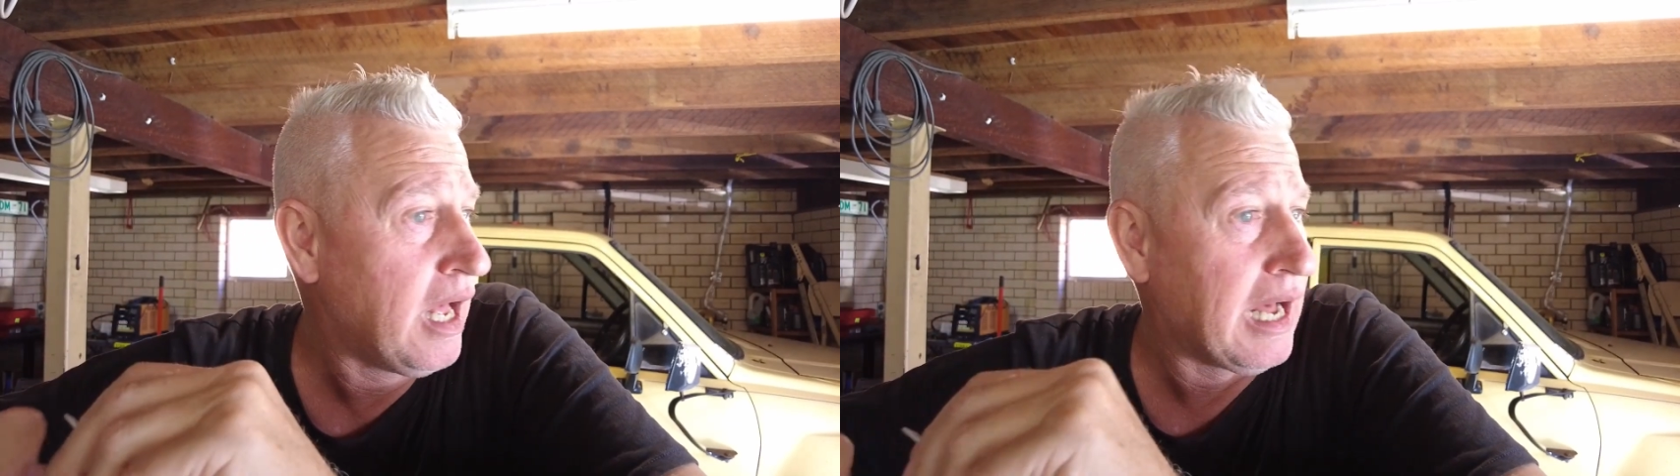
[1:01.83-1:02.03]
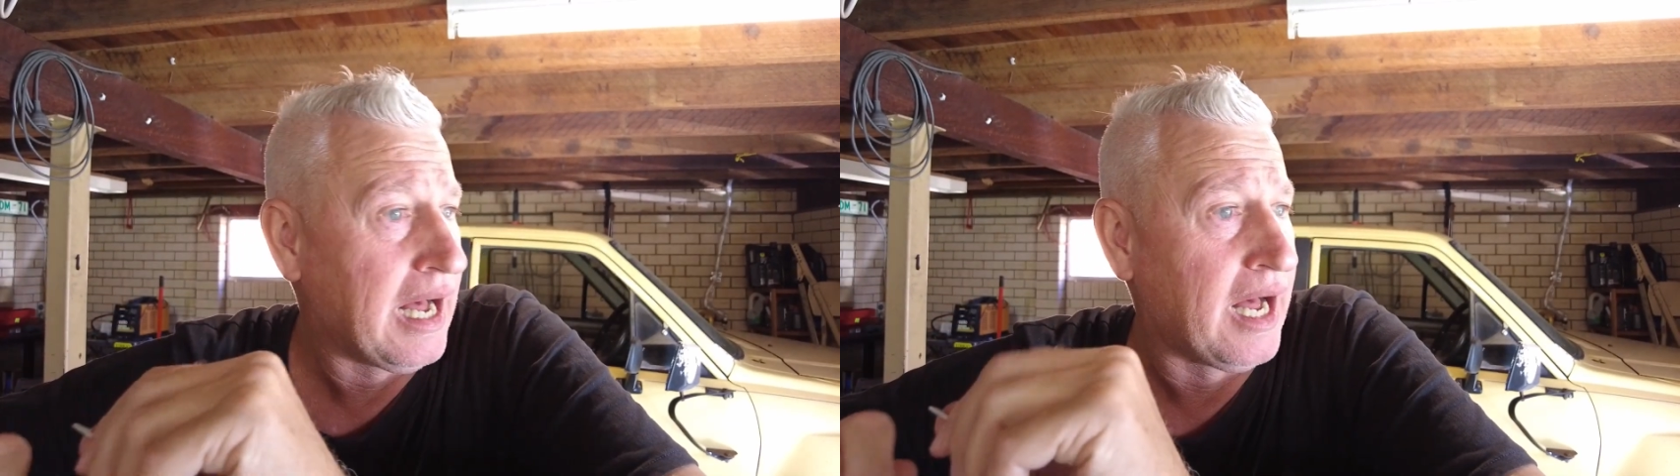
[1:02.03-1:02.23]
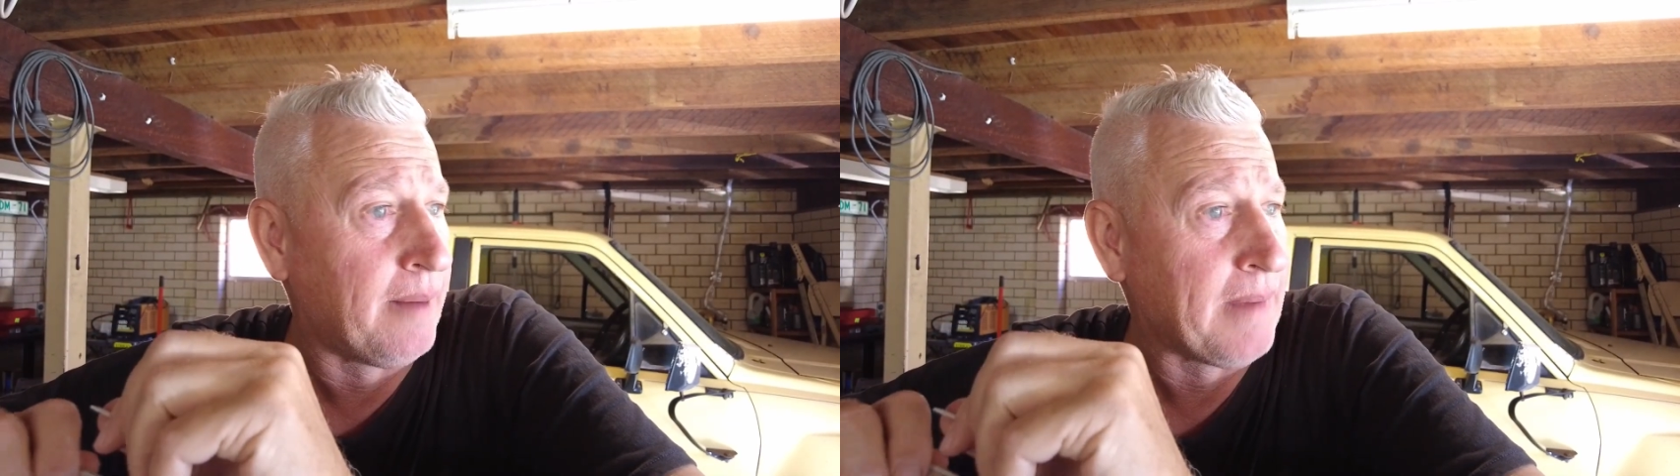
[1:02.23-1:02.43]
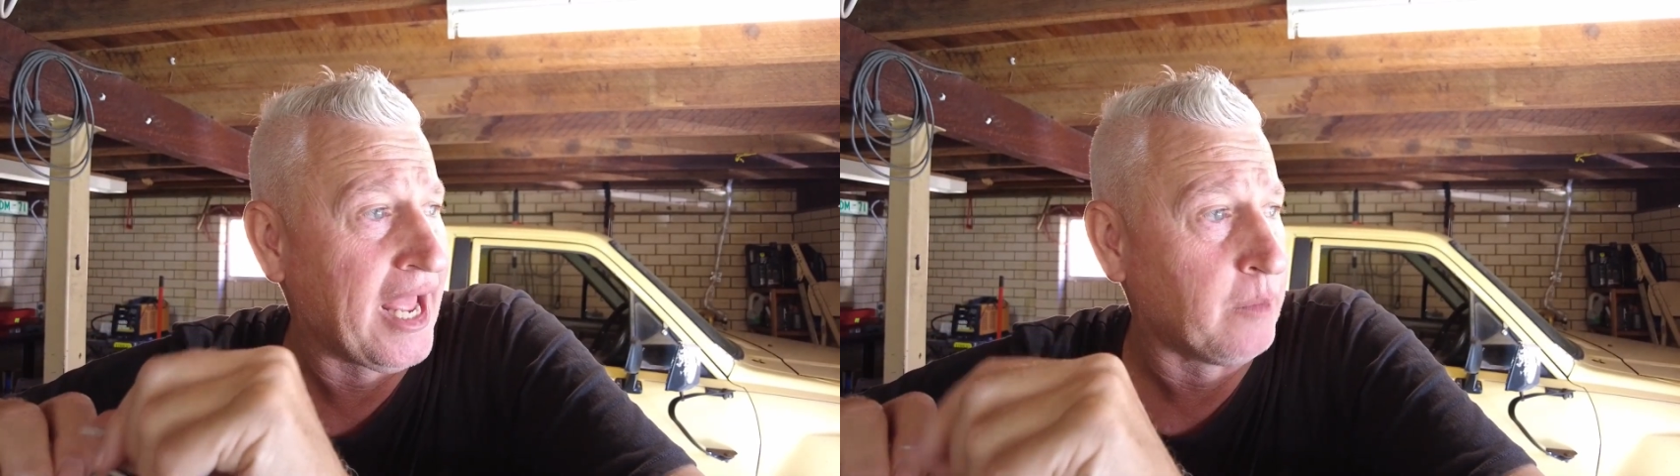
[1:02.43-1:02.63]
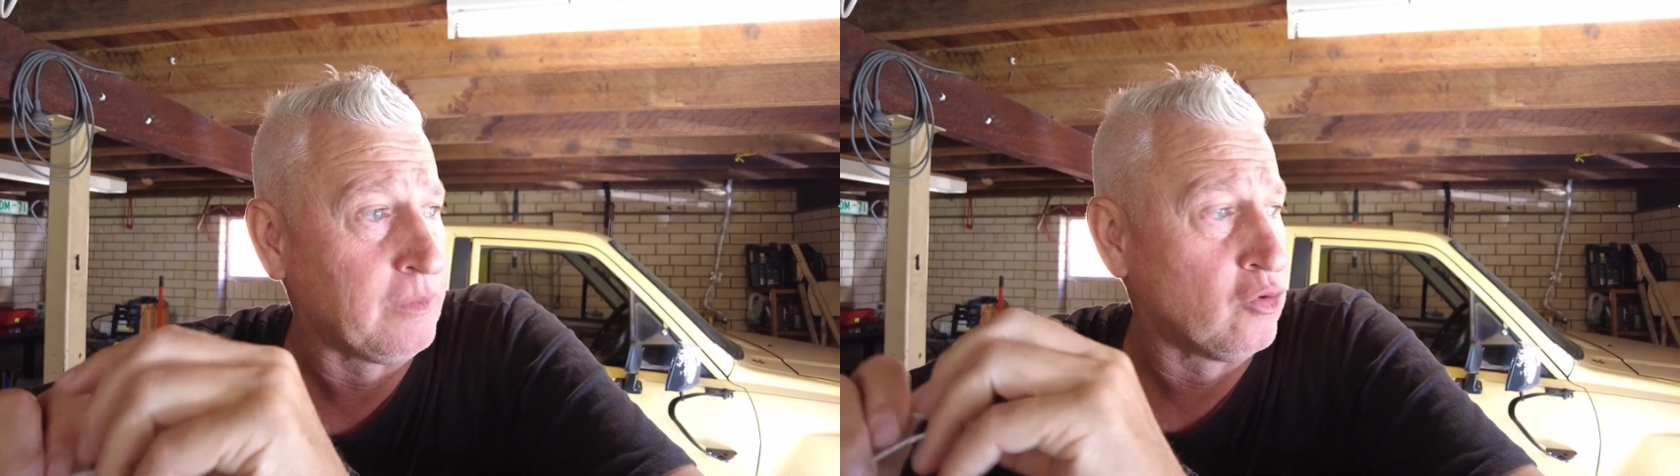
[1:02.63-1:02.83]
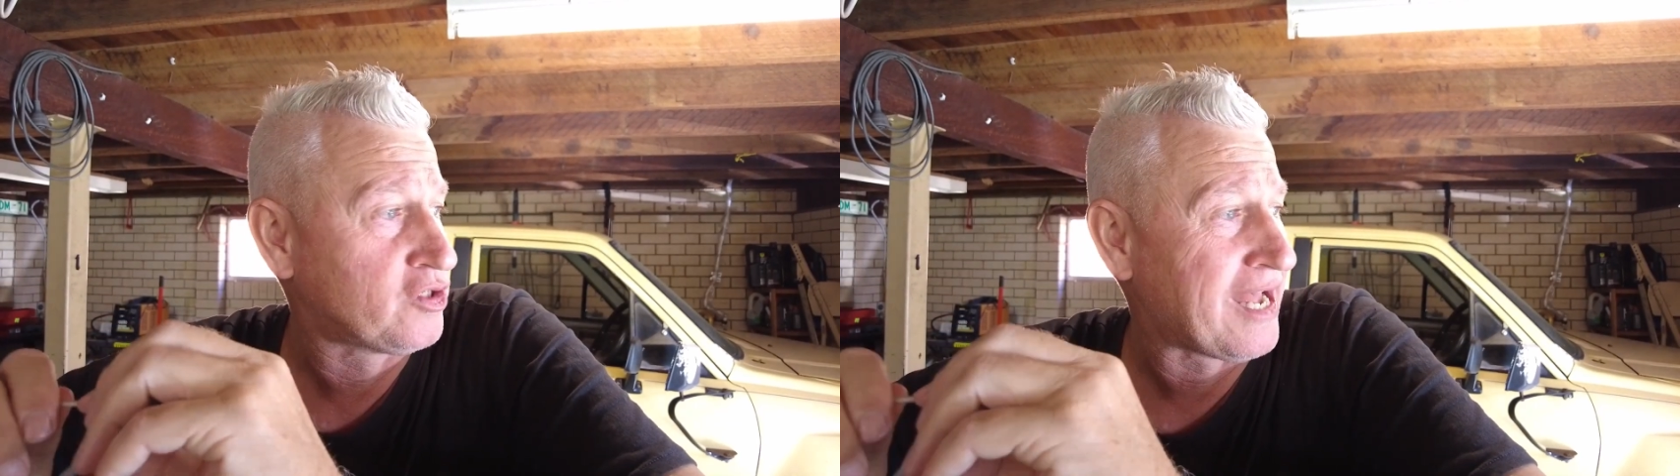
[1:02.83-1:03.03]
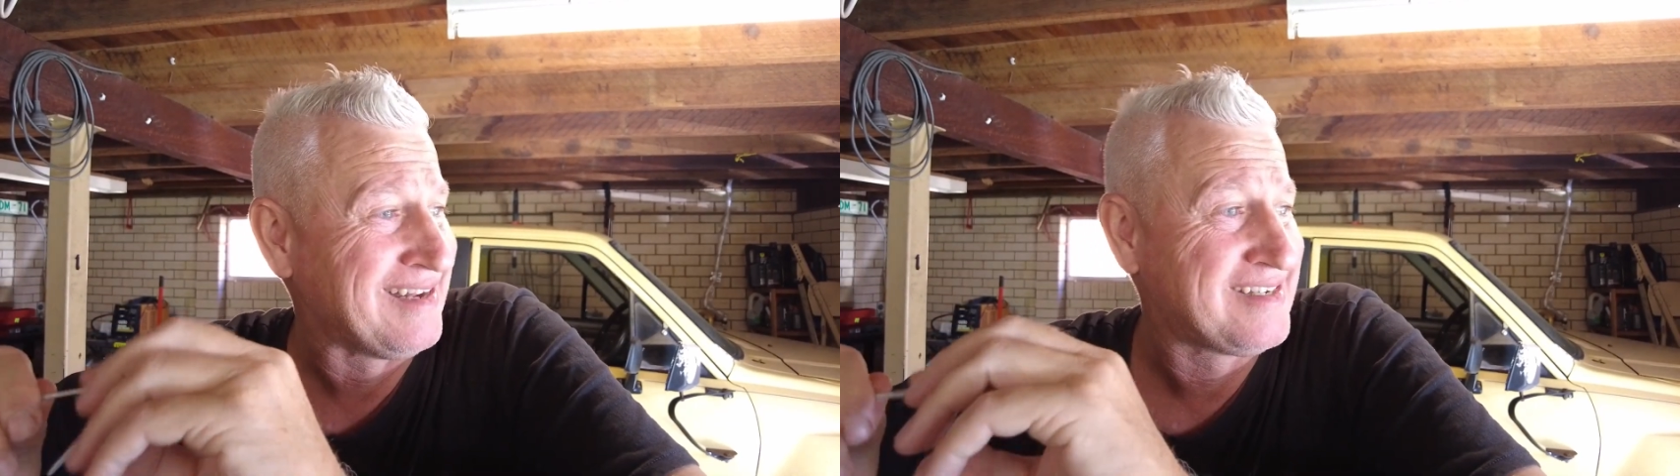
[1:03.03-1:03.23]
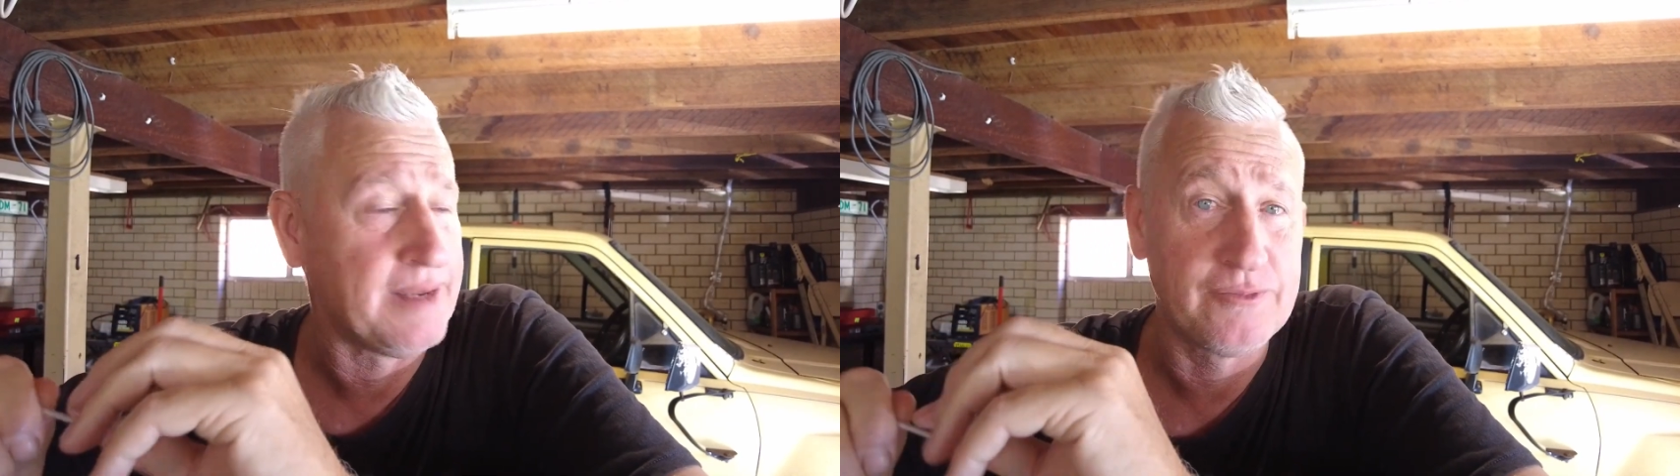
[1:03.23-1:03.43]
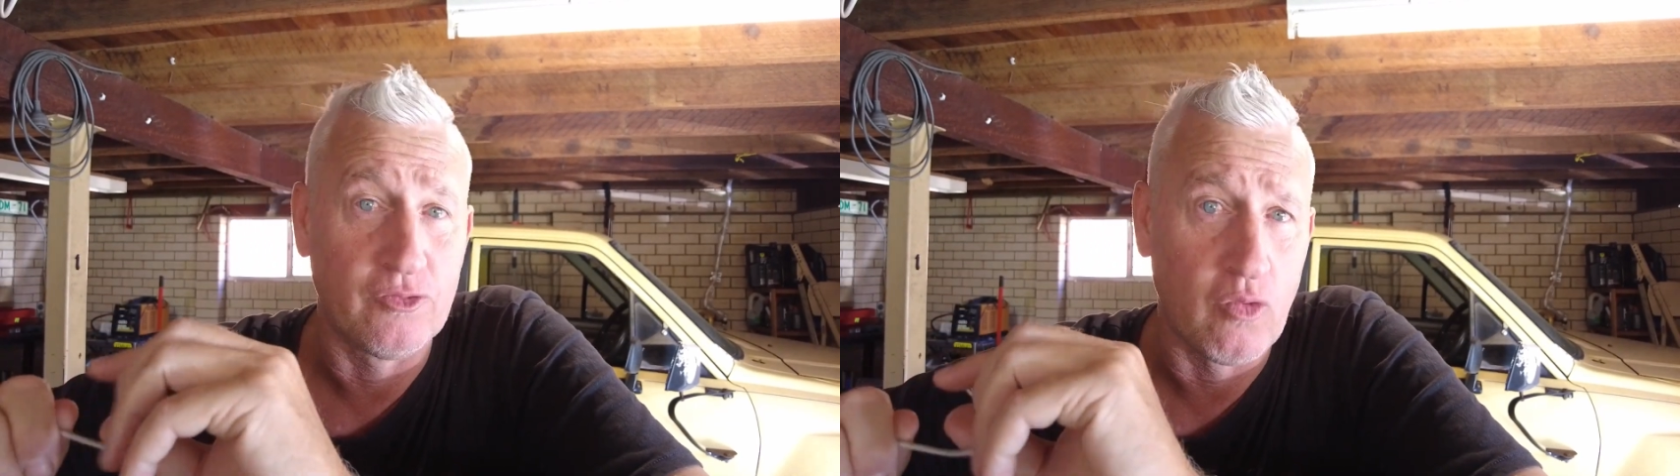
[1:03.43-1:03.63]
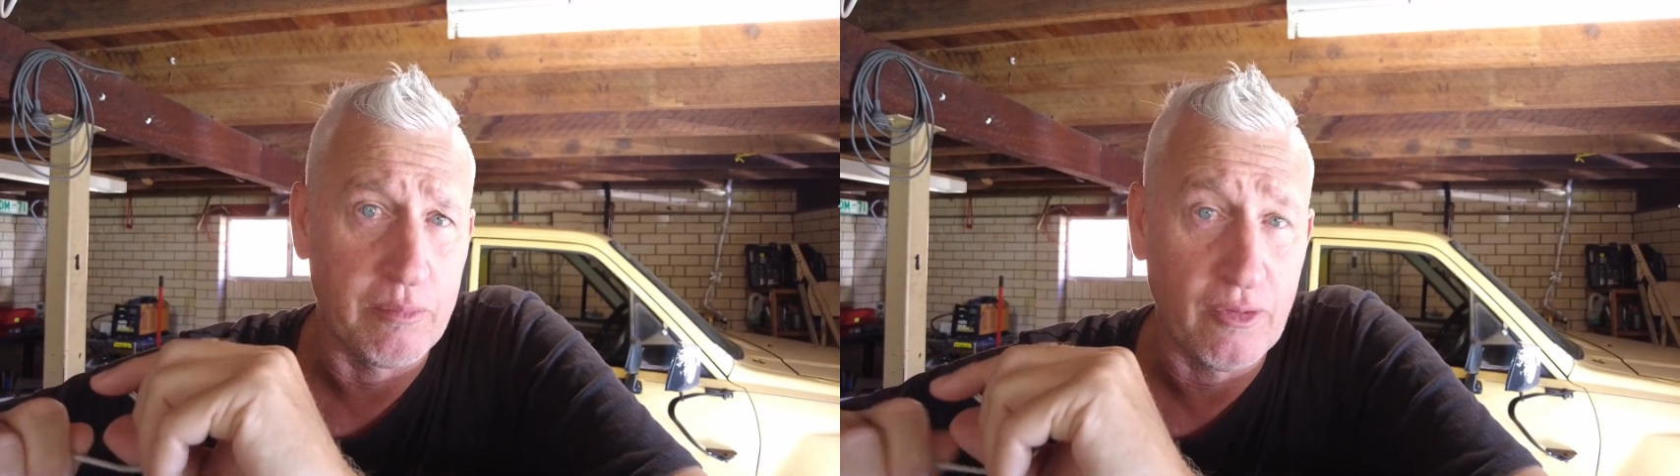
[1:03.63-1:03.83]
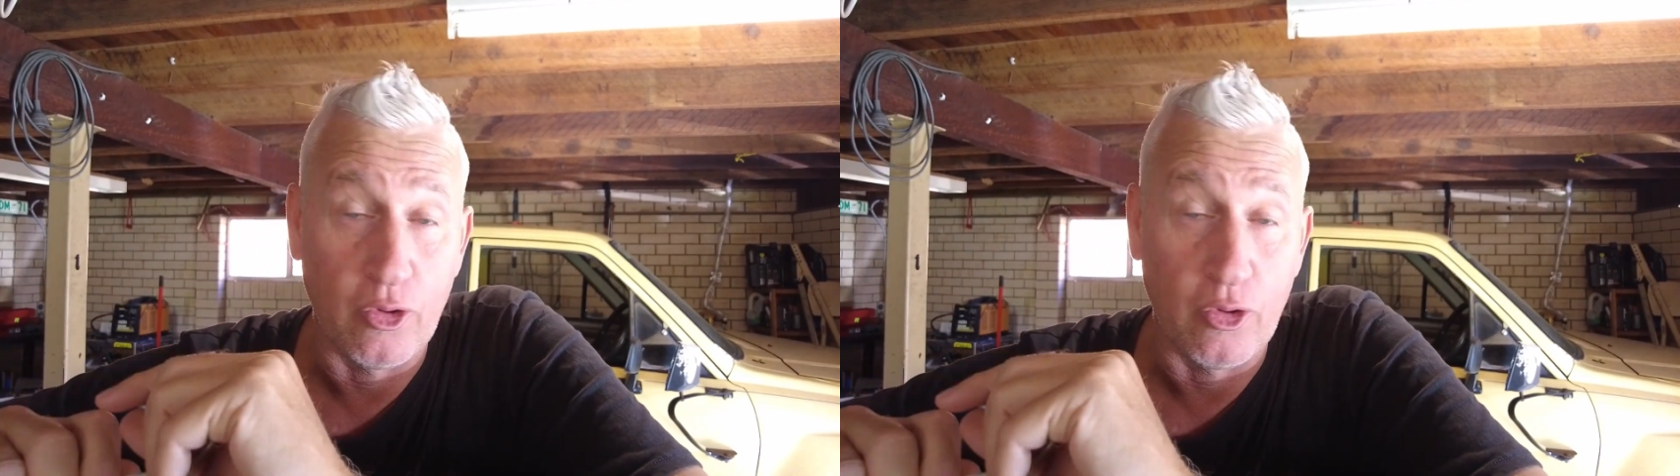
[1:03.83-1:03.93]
And we've also had an attempted robbery